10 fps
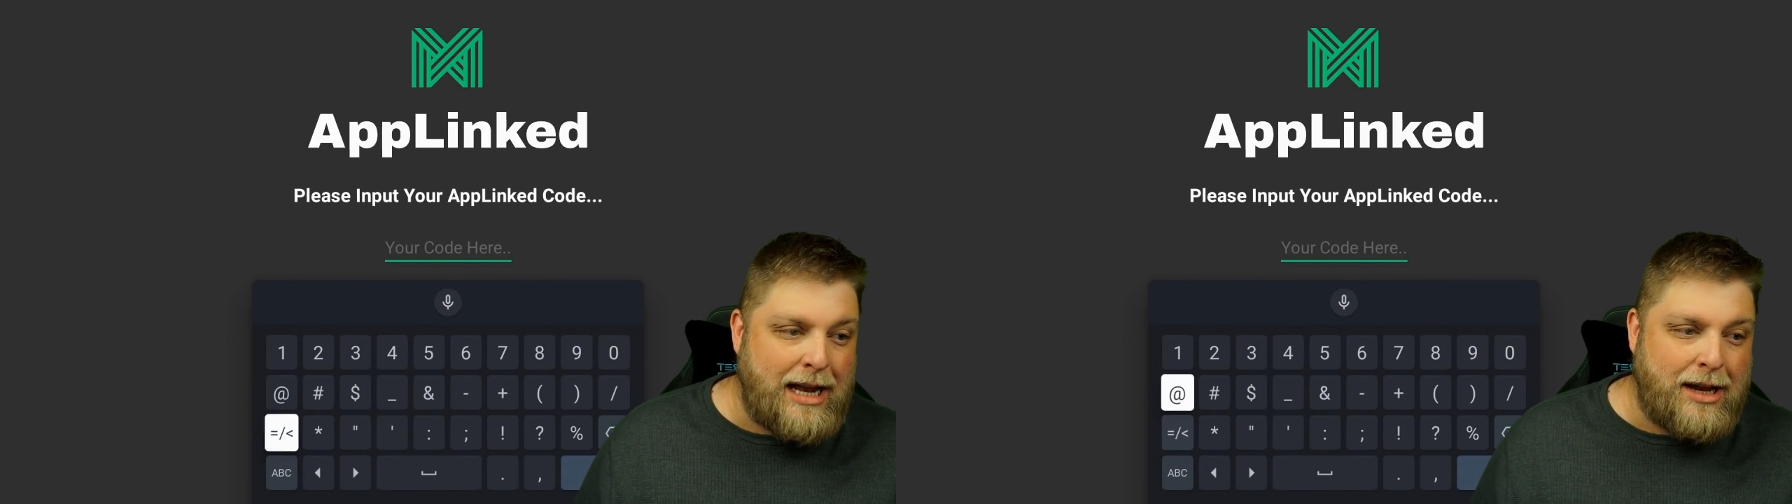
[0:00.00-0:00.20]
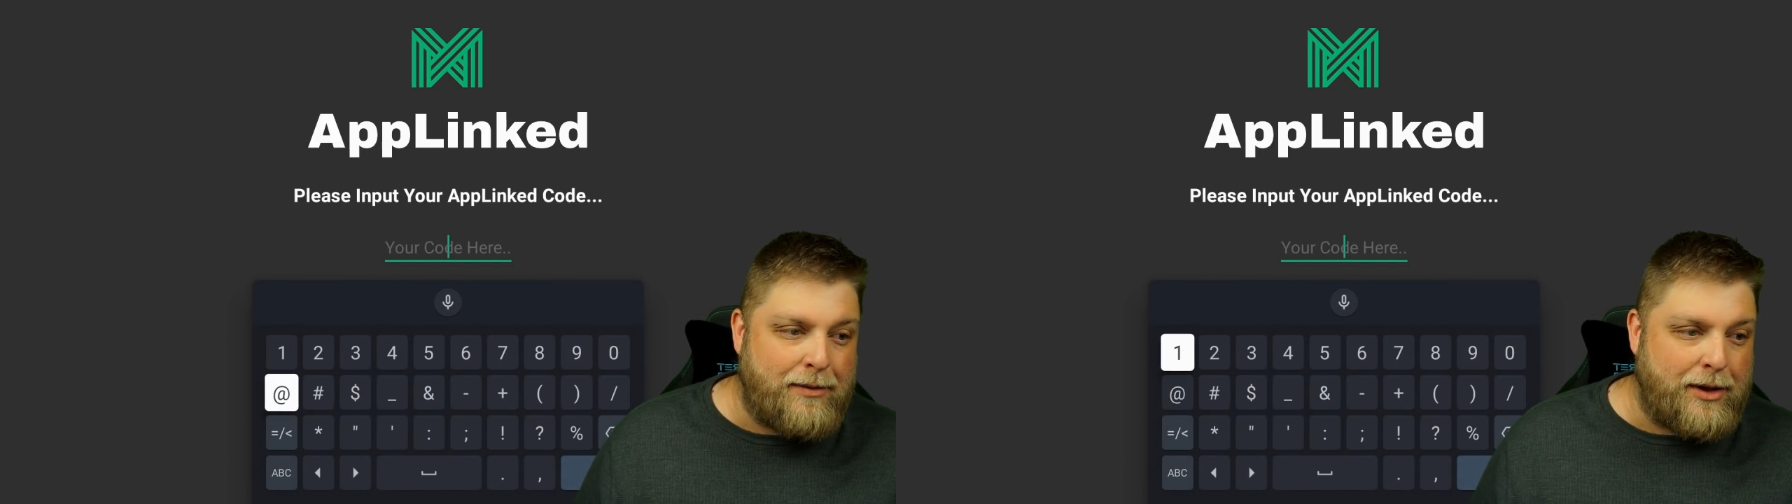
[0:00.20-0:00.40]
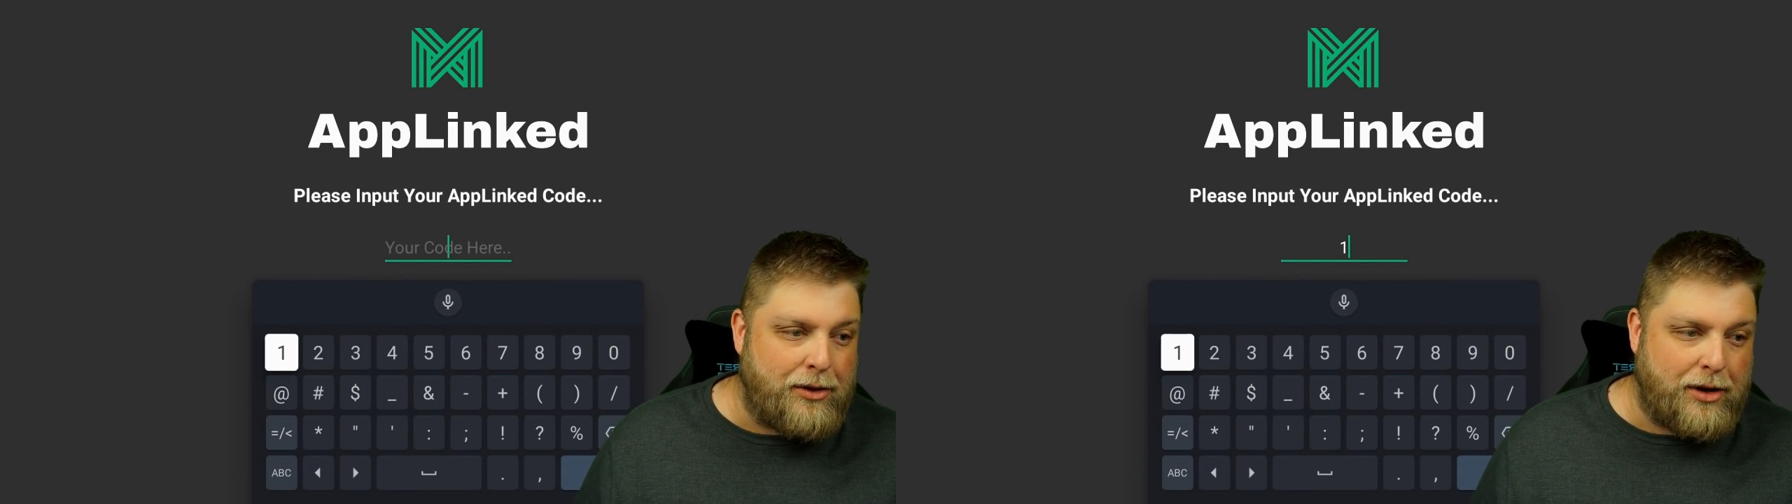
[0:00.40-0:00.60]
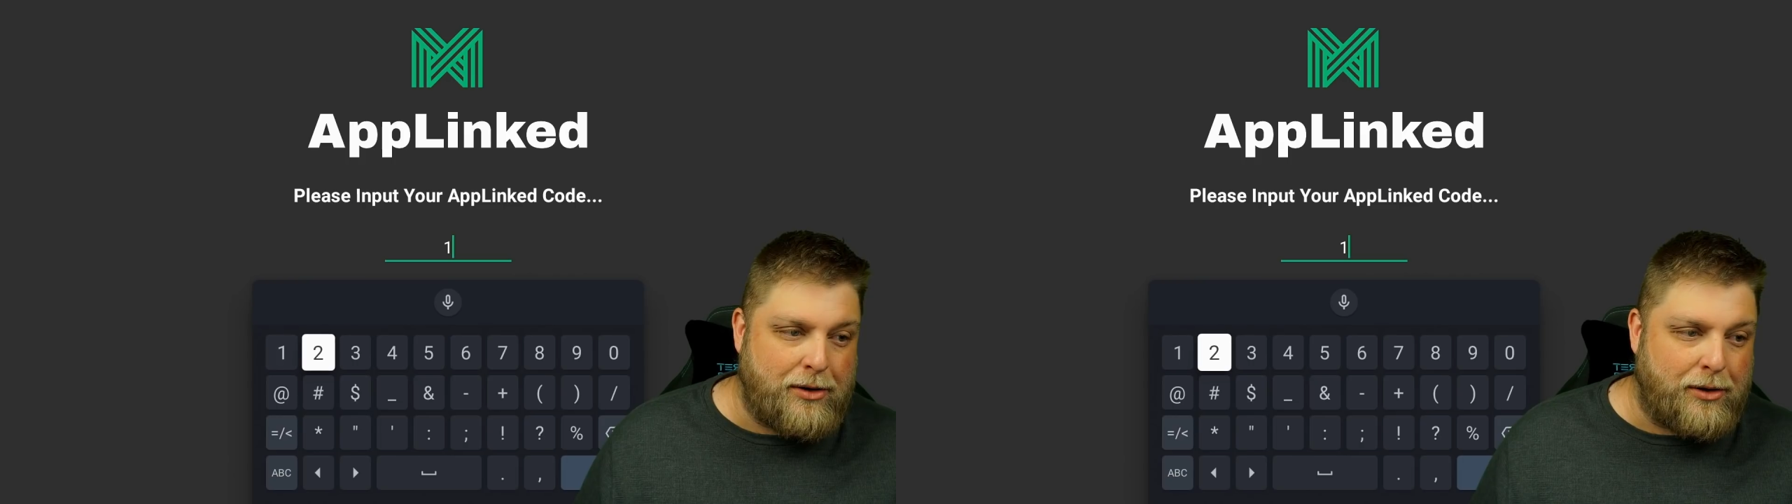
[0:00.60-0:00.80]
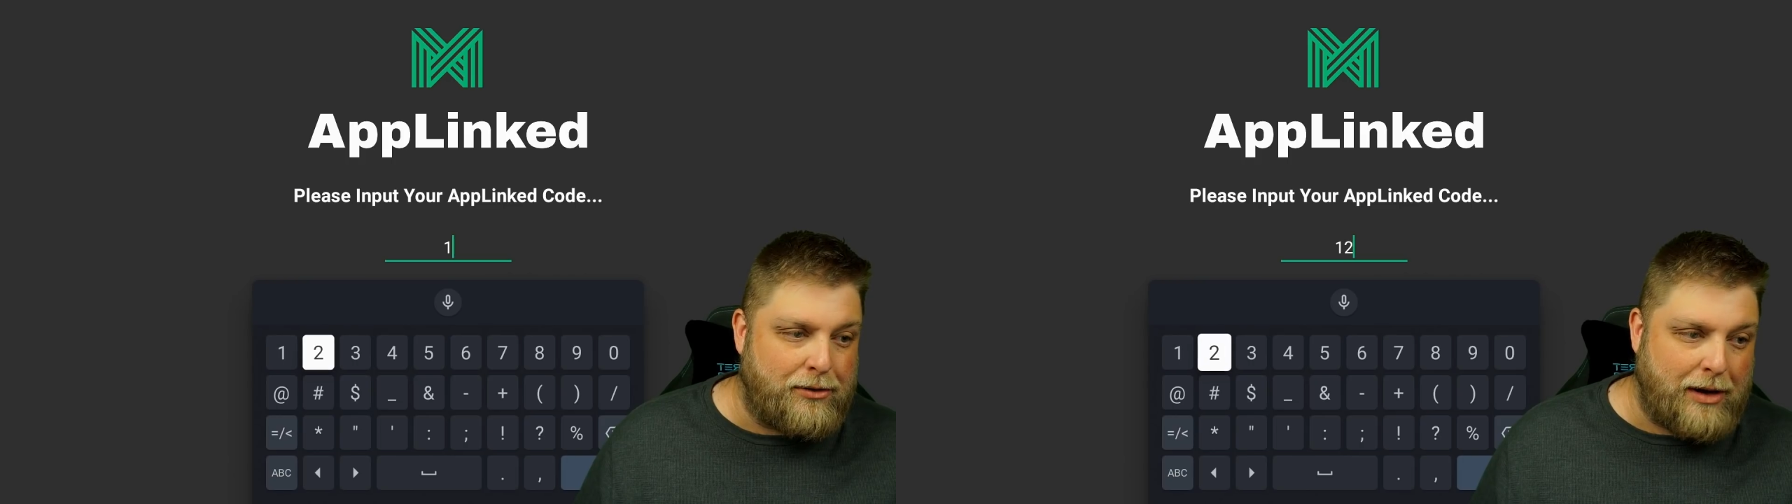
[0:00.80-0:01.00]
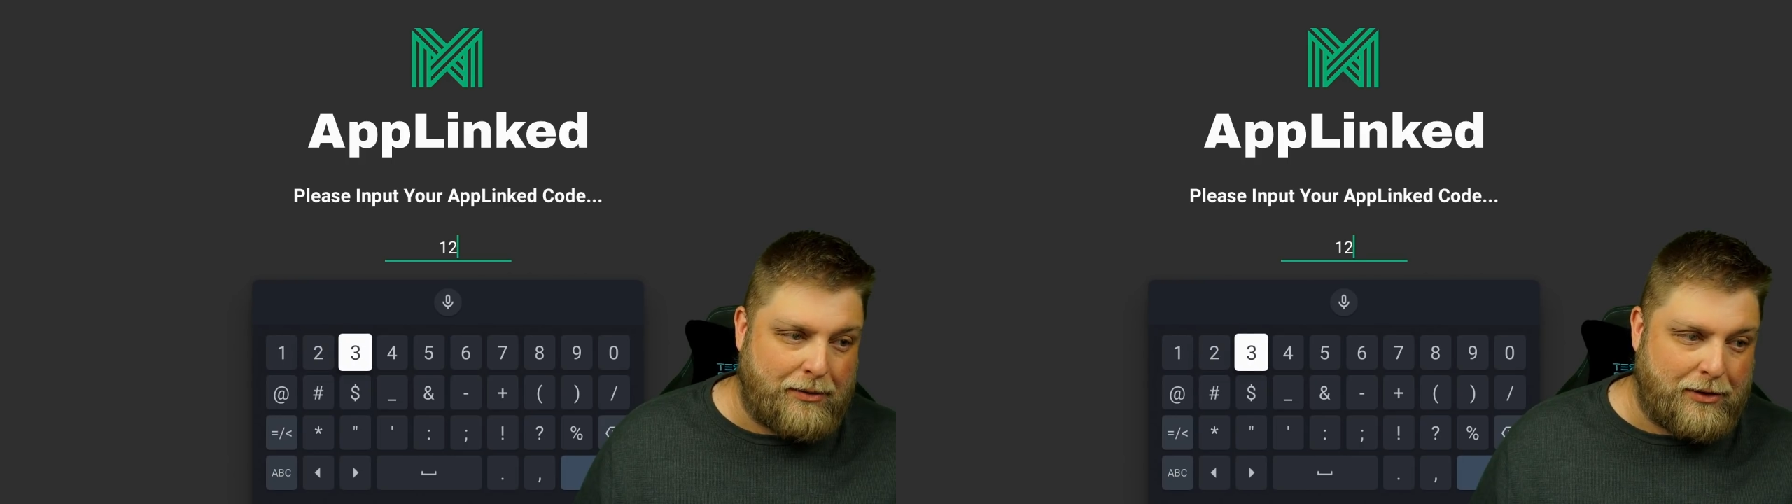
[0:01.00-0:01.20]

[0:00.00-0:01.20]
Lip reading: any of the other codes I've